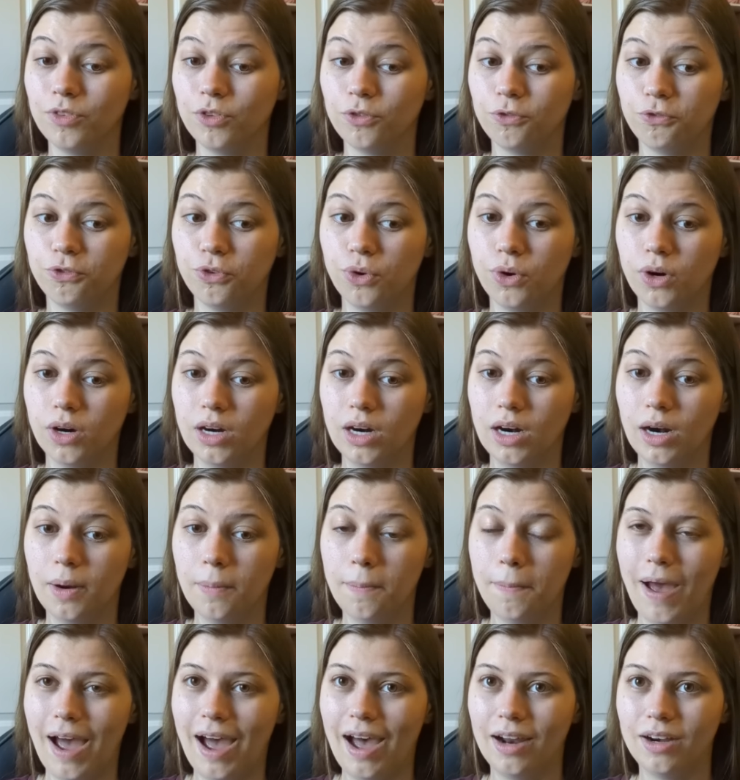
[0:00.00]

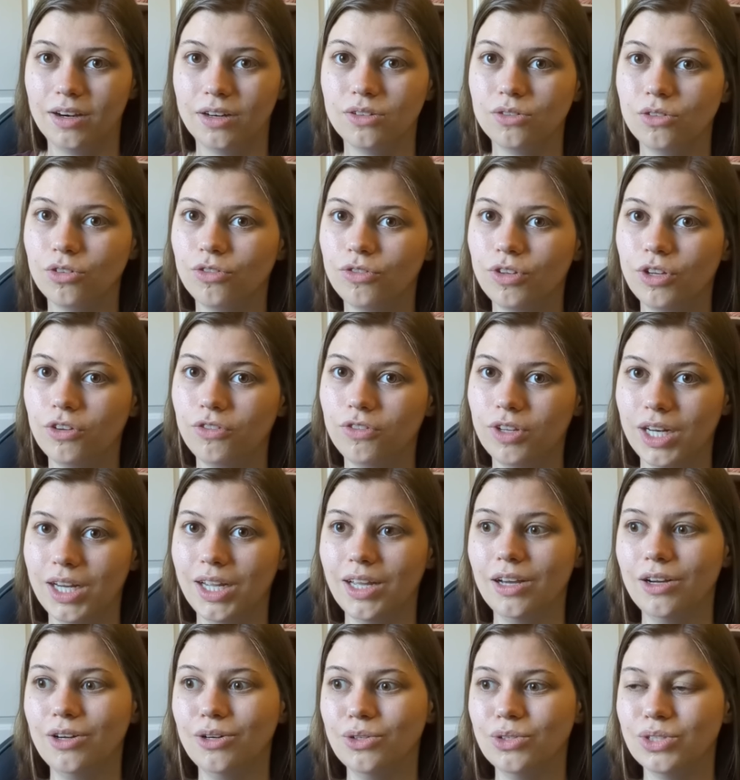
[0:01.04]
for pattern review
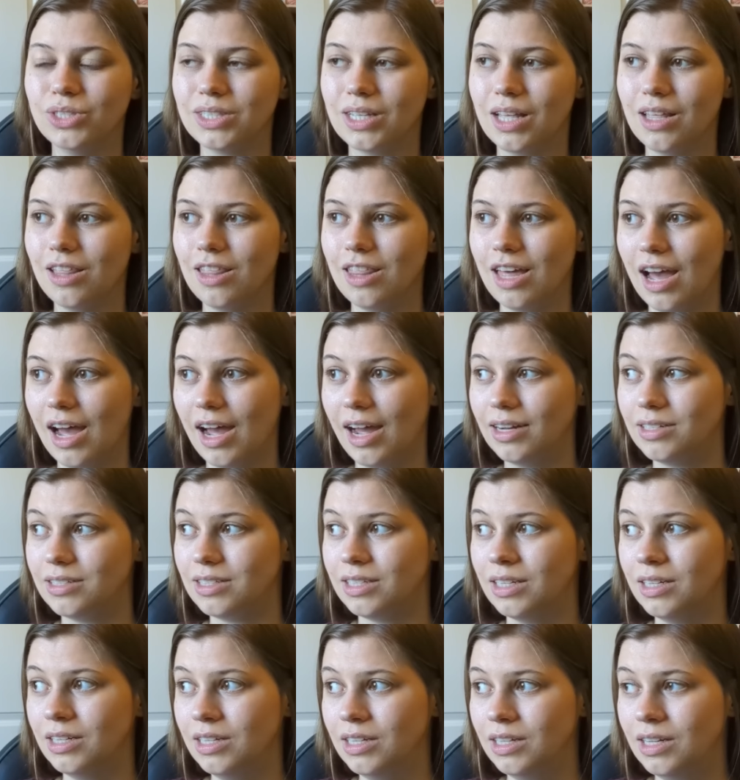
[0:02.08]
videos that